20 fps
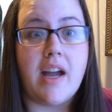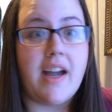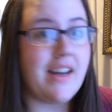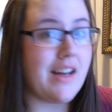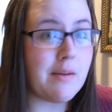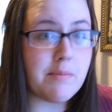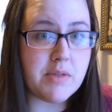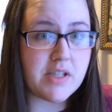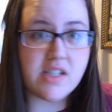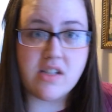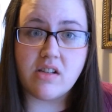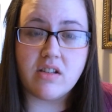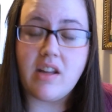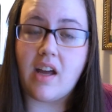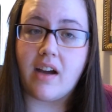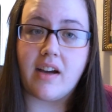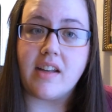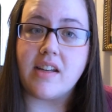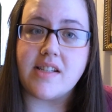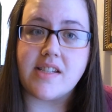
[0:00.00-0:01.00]
And I'm still
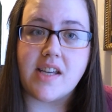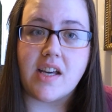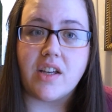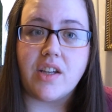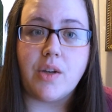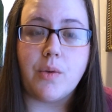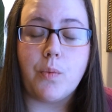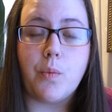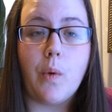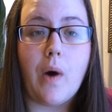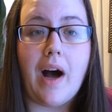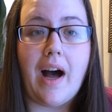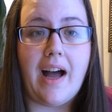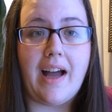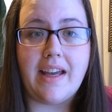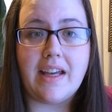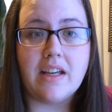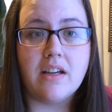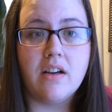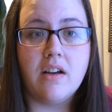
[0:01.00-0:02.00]
not going to tell you
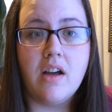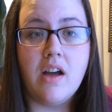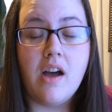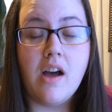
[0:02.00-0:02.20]
why